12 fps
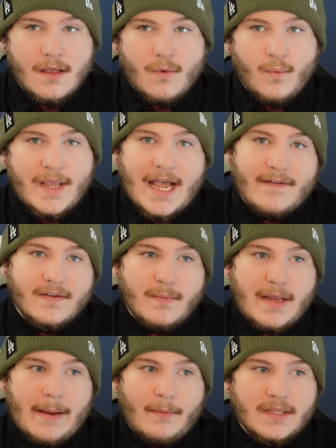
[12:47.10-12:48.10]
we have to
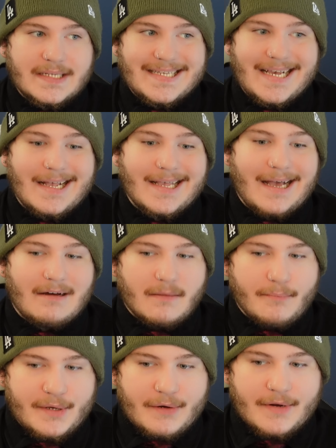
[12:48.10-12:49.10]
be able to take
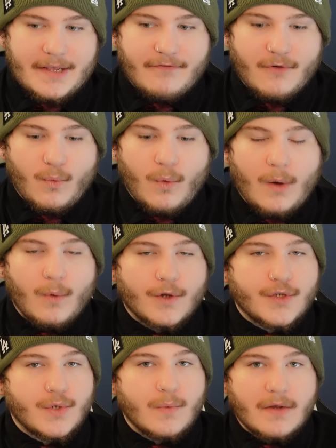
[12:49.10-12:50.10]
accountability for what
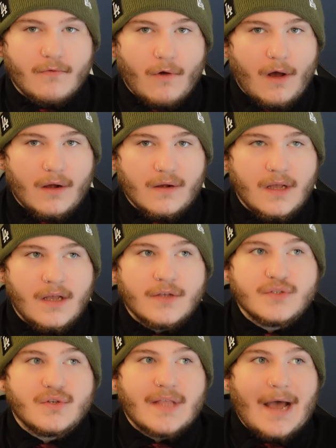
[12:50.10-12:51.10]
we're doing wrong
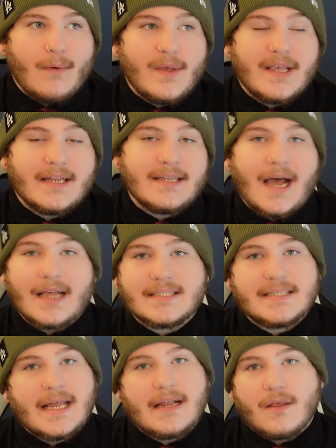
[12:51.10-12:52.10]
so that we cannot
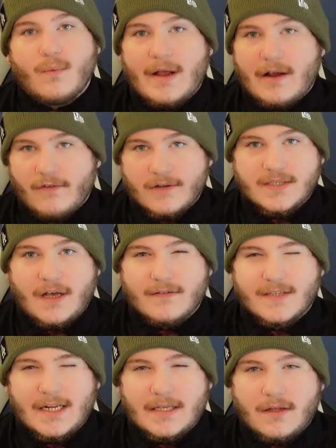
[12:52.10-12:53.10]
stand in the way of
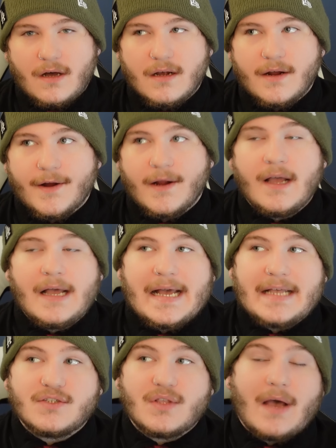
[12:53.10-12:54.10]
ourselves any longer
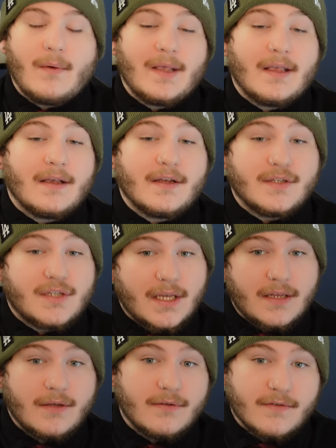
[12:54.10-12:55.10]
and so that we can
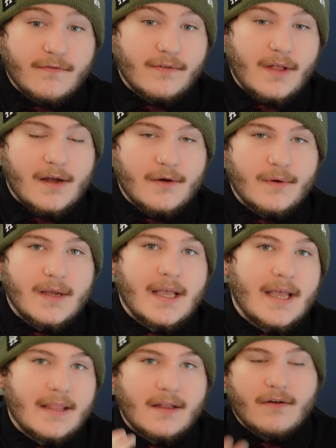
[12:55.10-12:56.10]
continue to flow
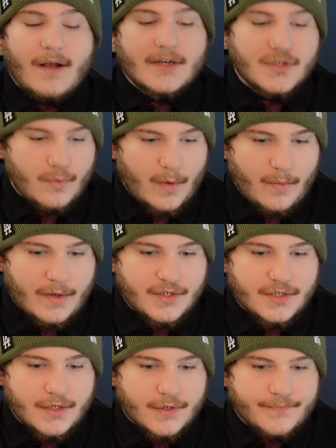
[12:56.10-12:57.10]
in the direction we
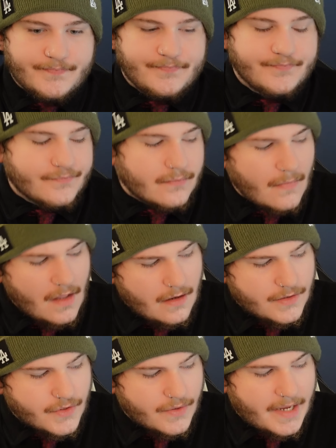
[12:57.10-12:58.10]
wish to. So,